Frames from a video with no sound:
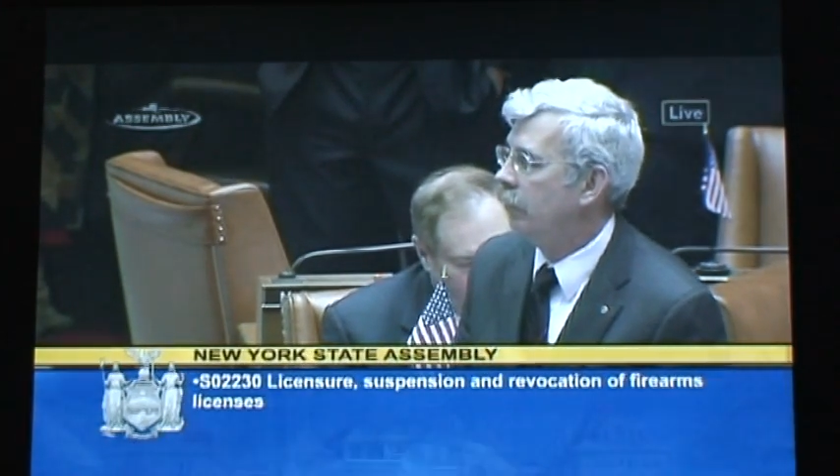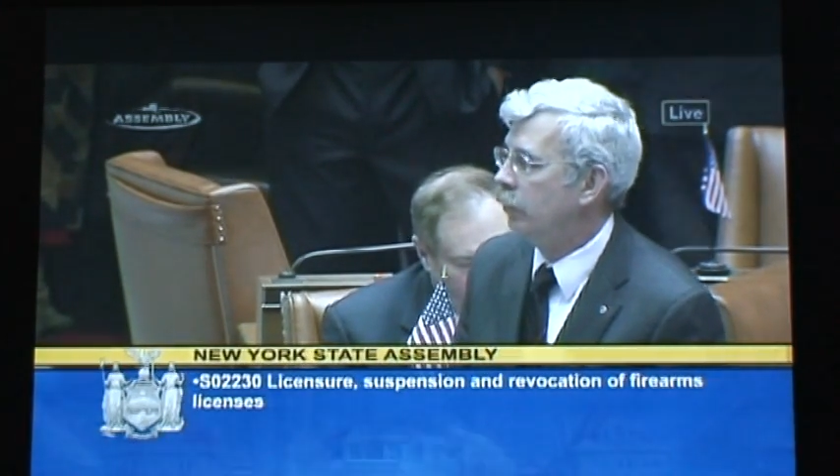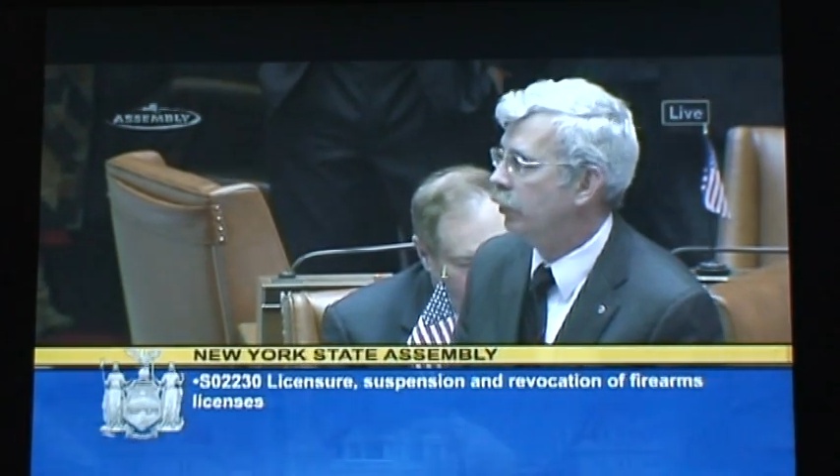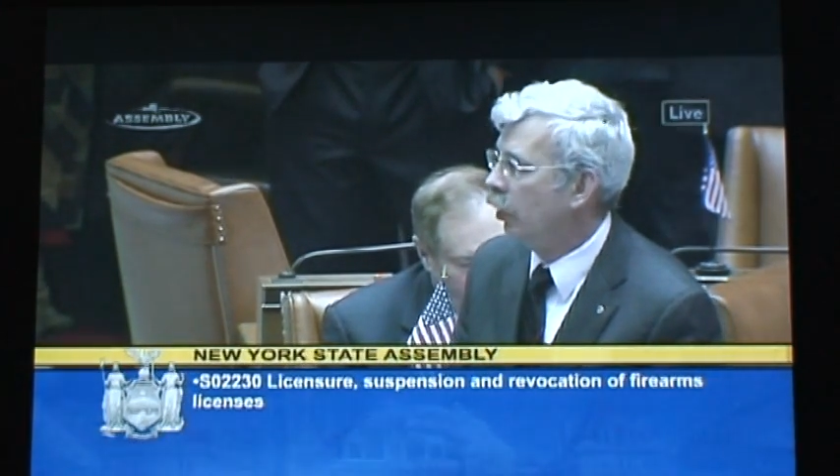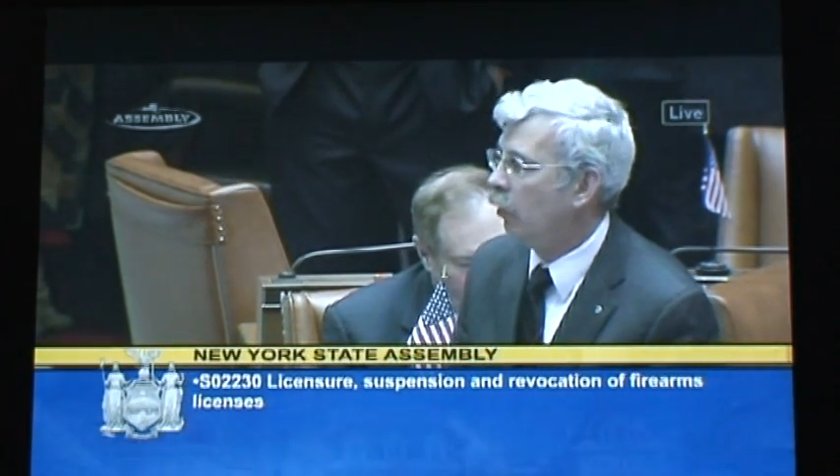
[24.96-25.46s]

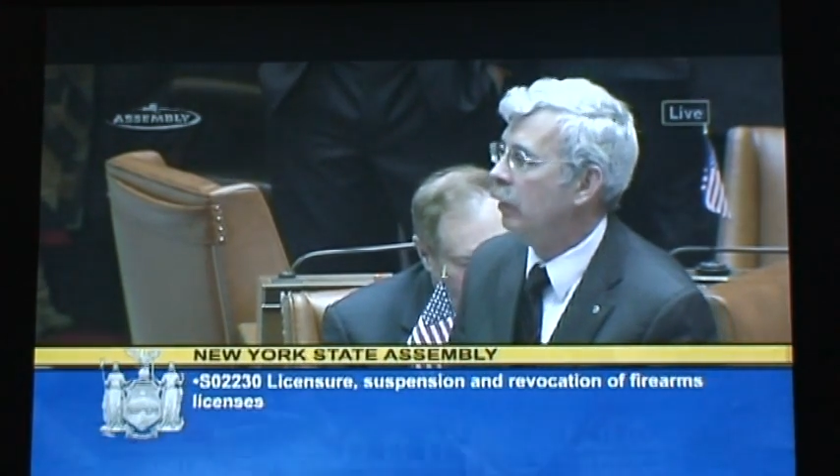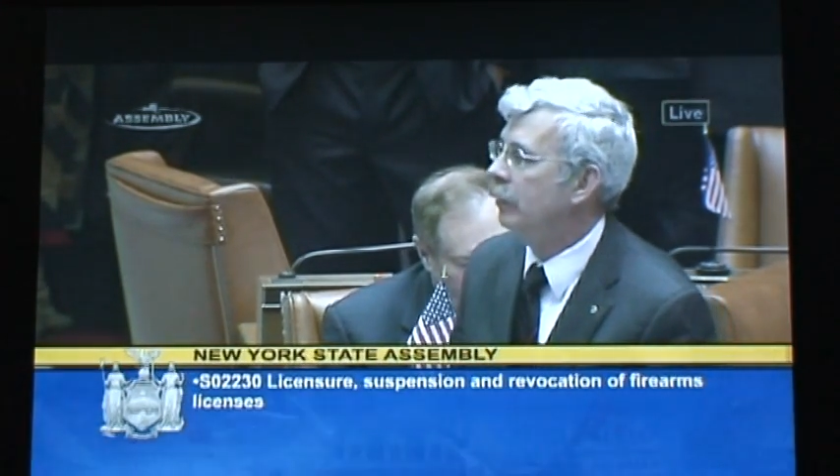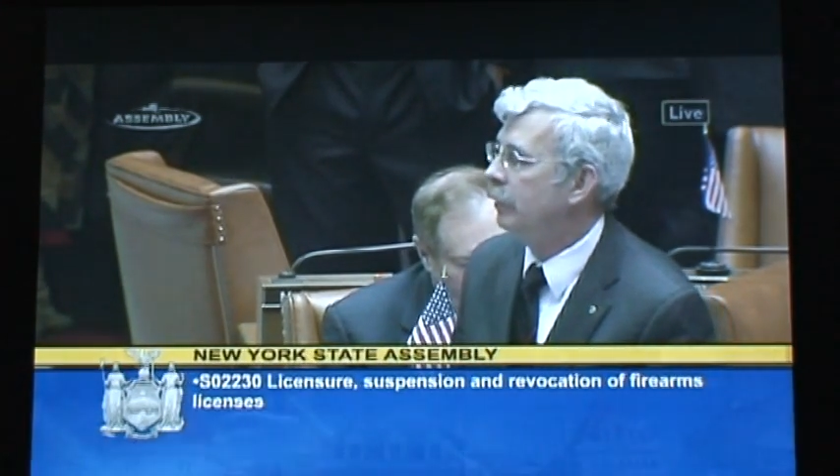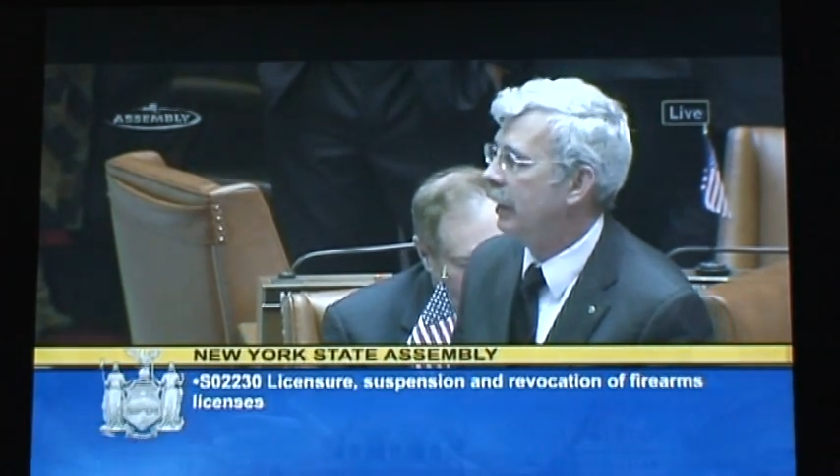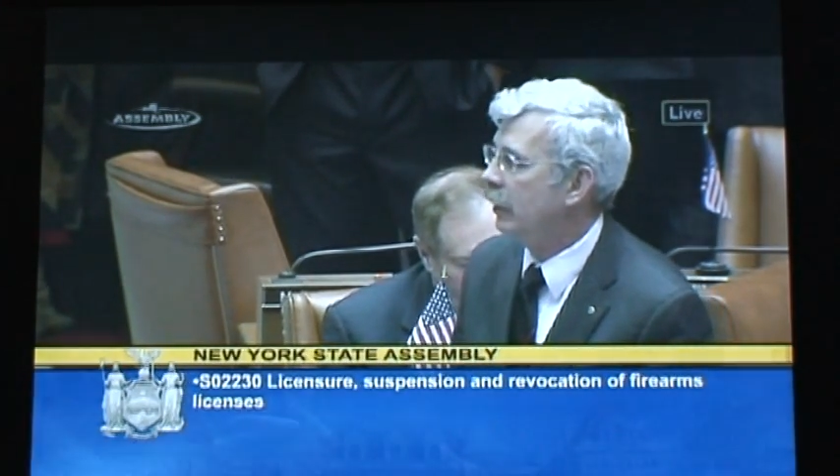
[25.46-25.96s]
There's no
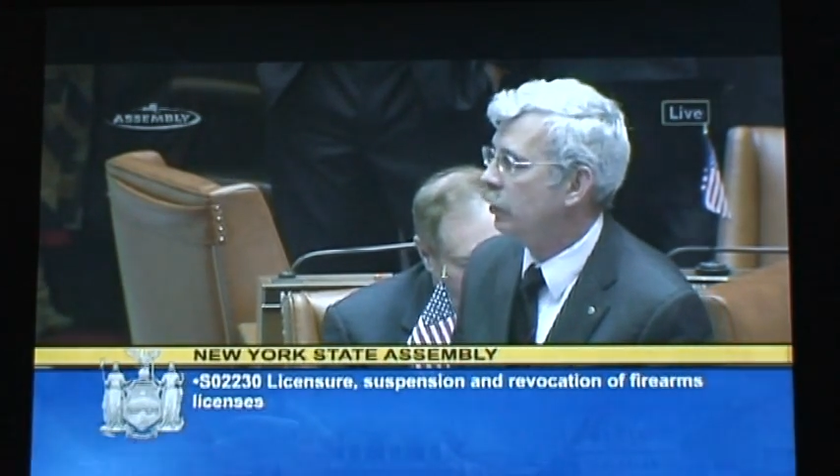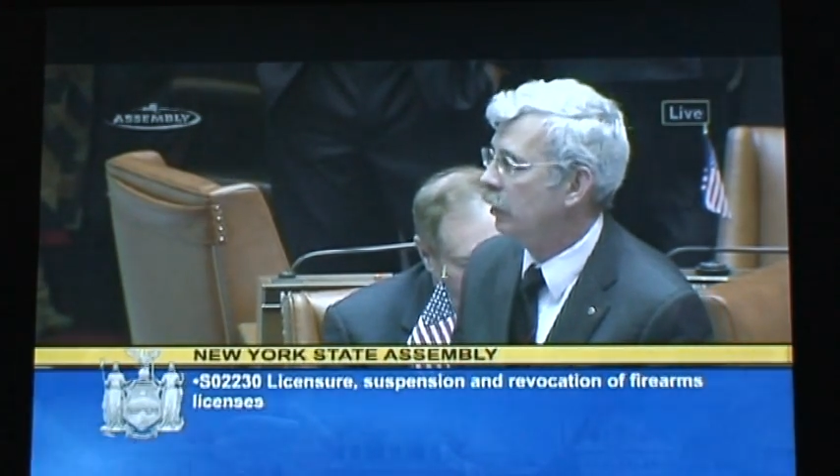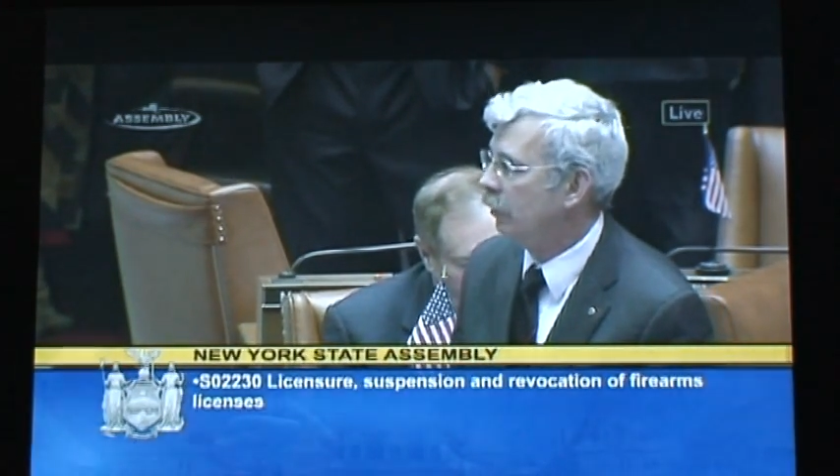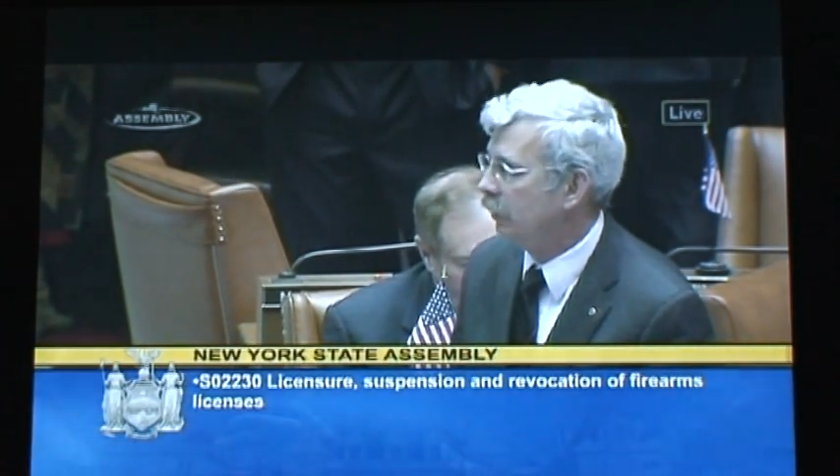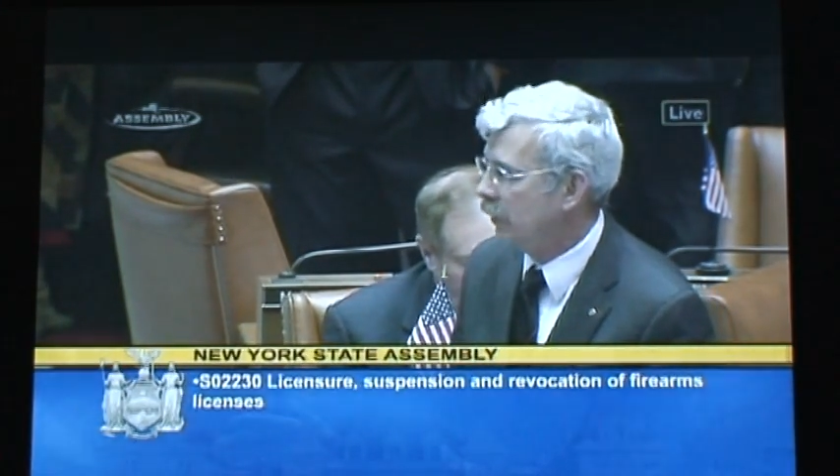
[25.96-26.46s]

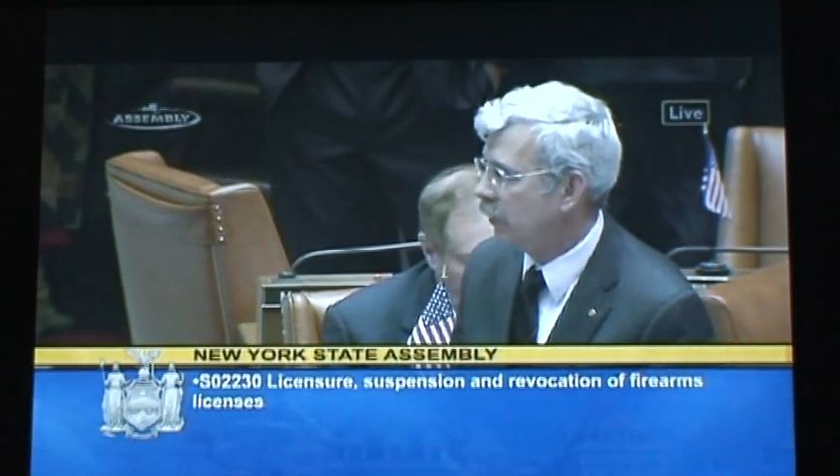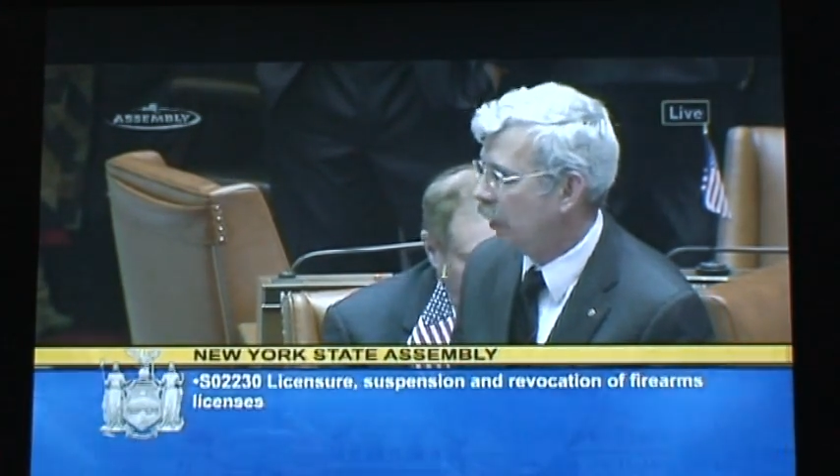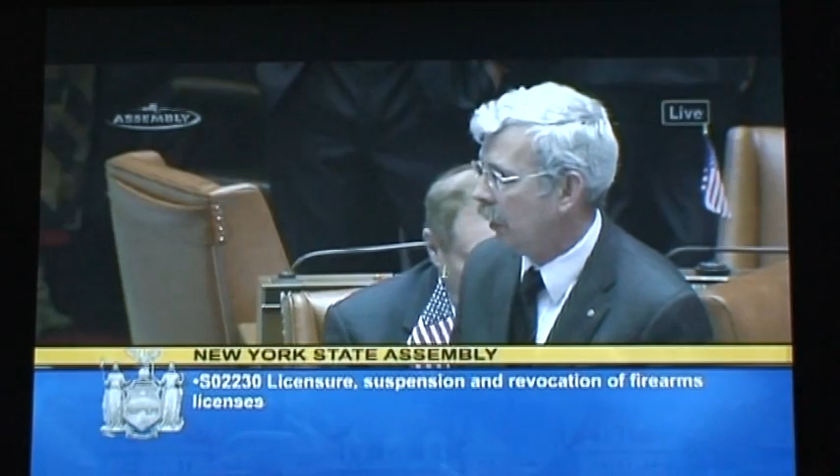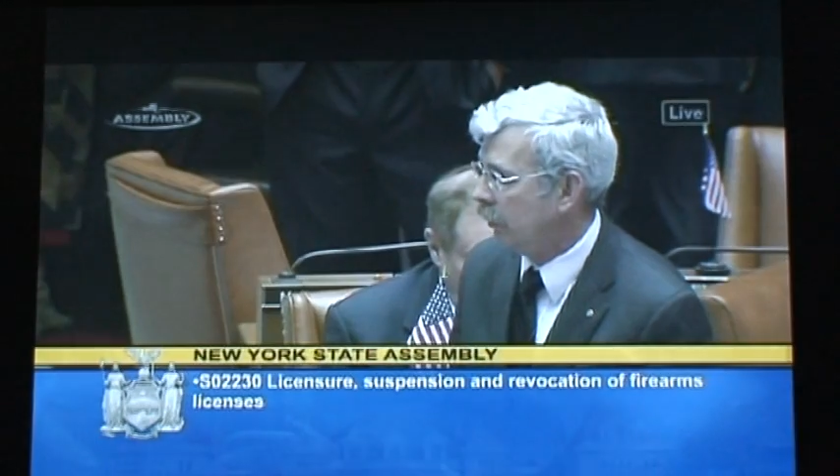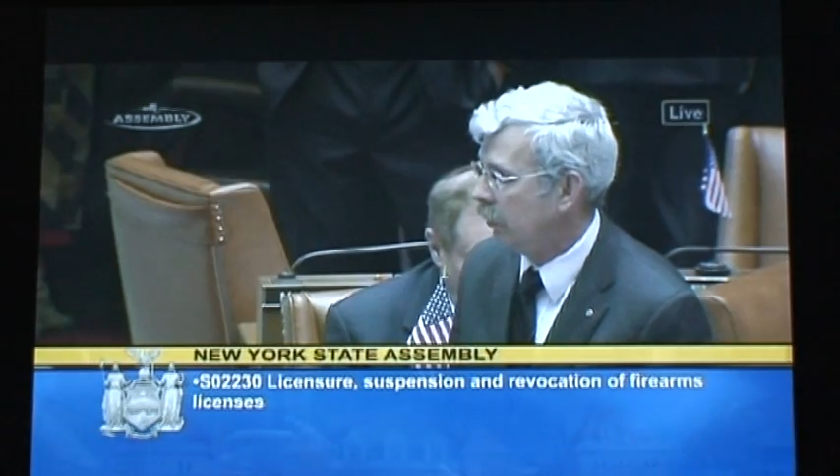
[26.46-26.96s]
elimination of these
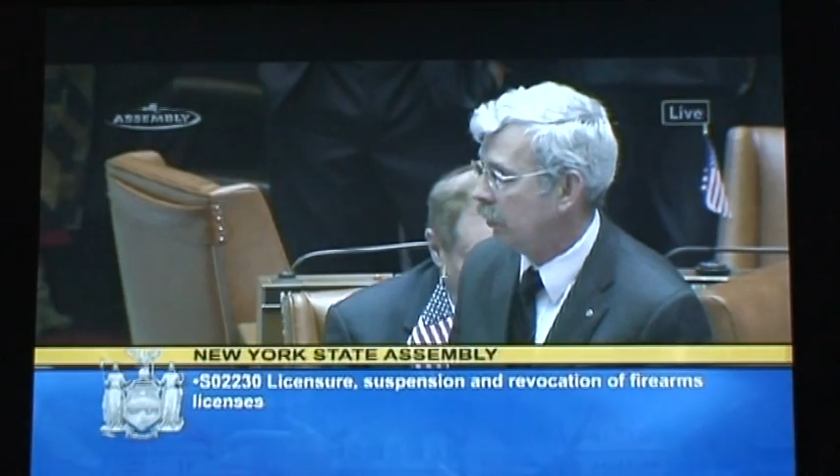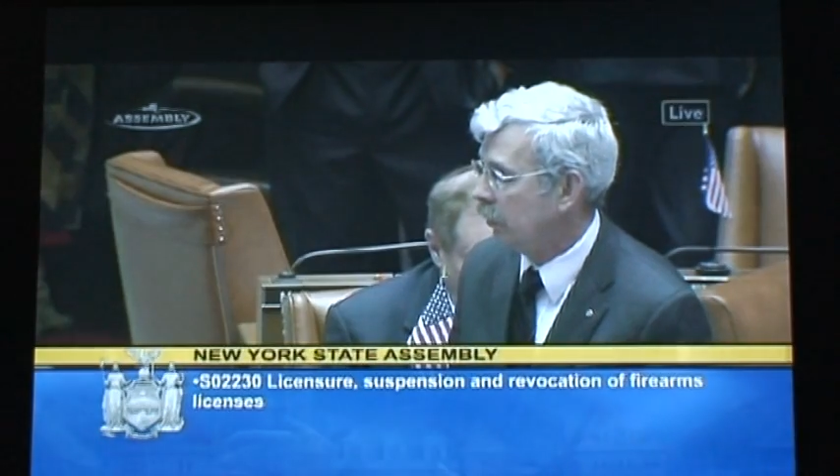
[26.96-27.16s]
guns.